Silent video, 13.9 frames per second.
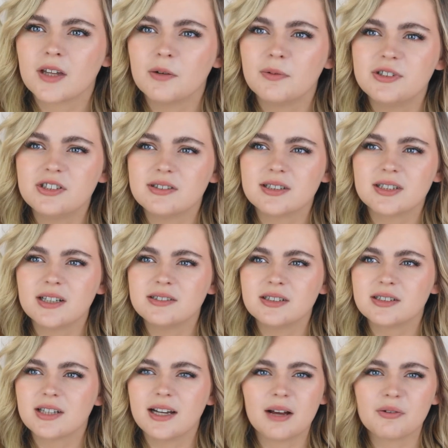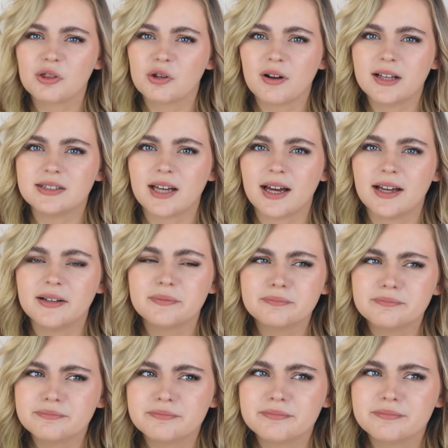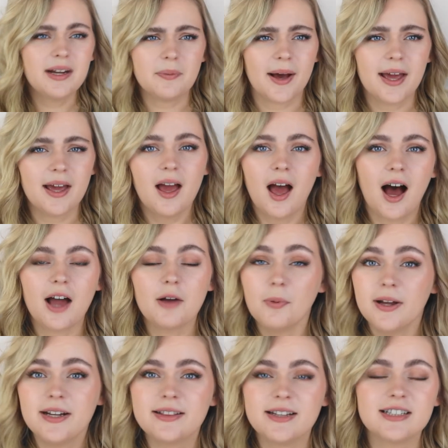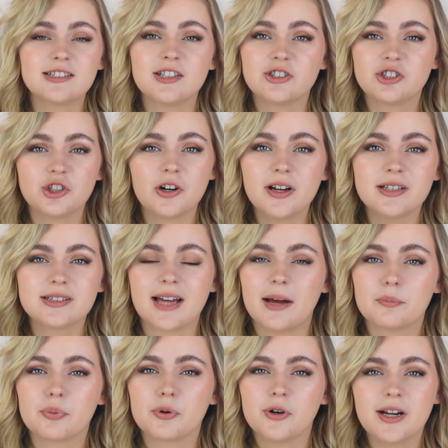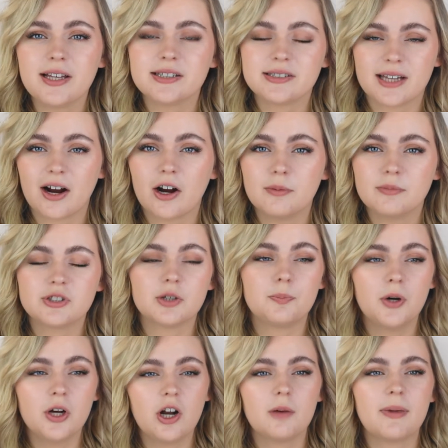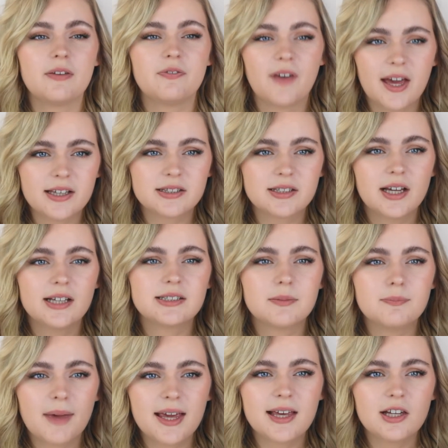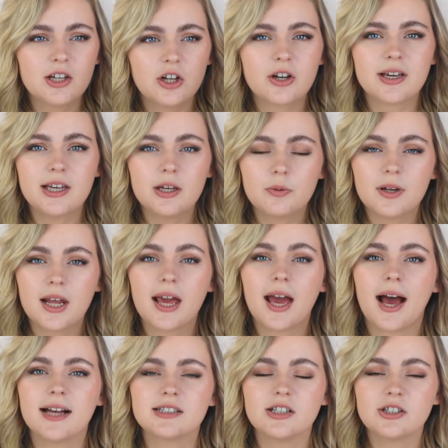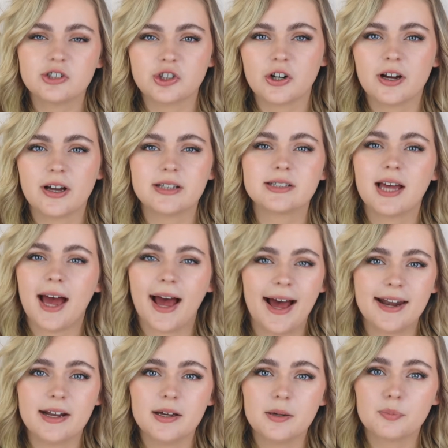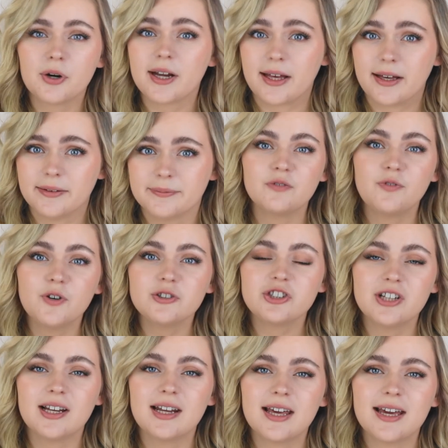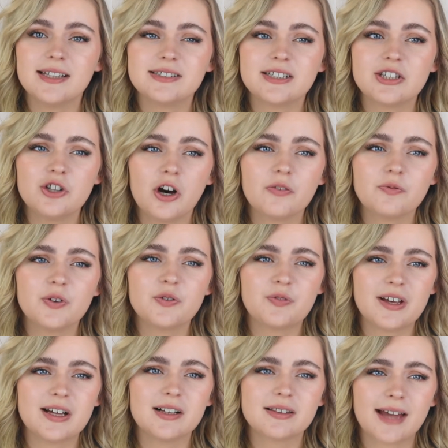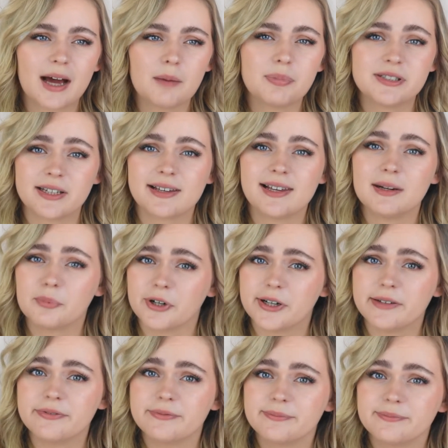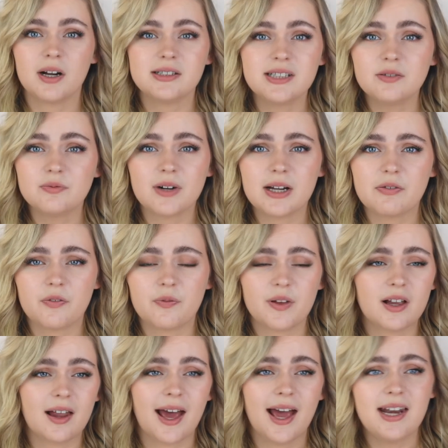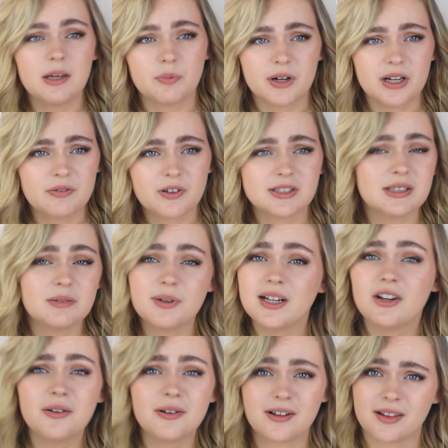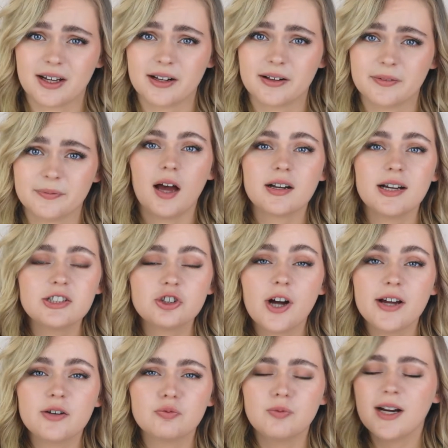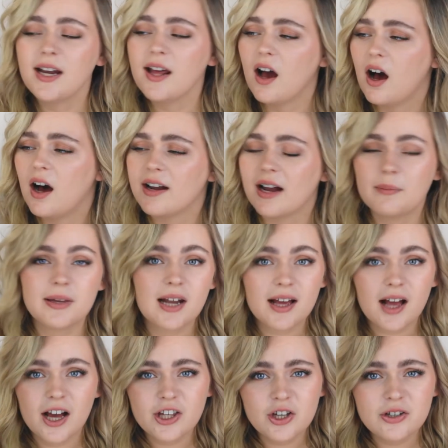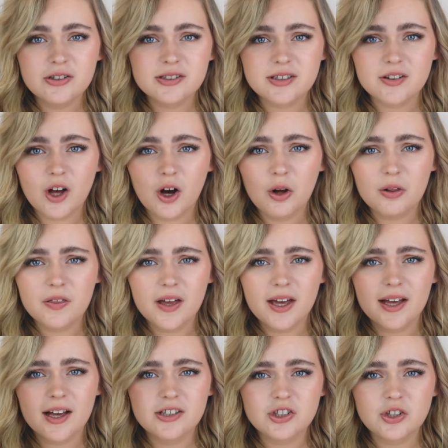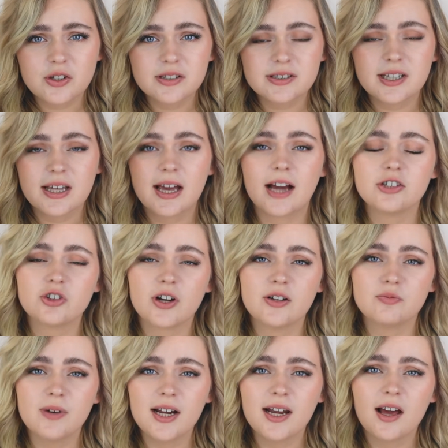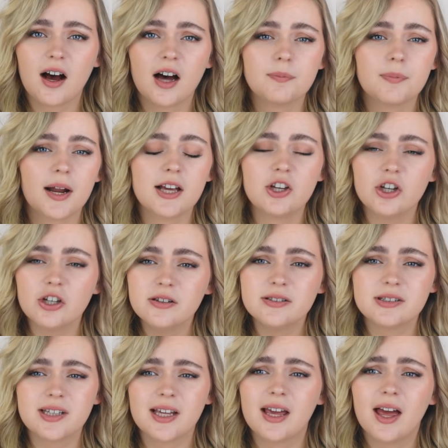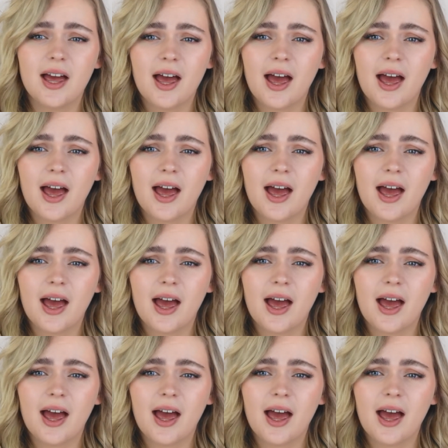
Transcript: which is a sentence I never thought I'd say. Anyway, I wanted this luxurious and pretty serum to put on my face to make it look equally as luxurious and pretty. Unfortunately, it did not fulfill that particular brief. But it didn't really fulfill any brief because it didn't really do anything. And I tried really hard. I mean, like, I used the whole thing, as you can see. I tried really hard, but I couldn't see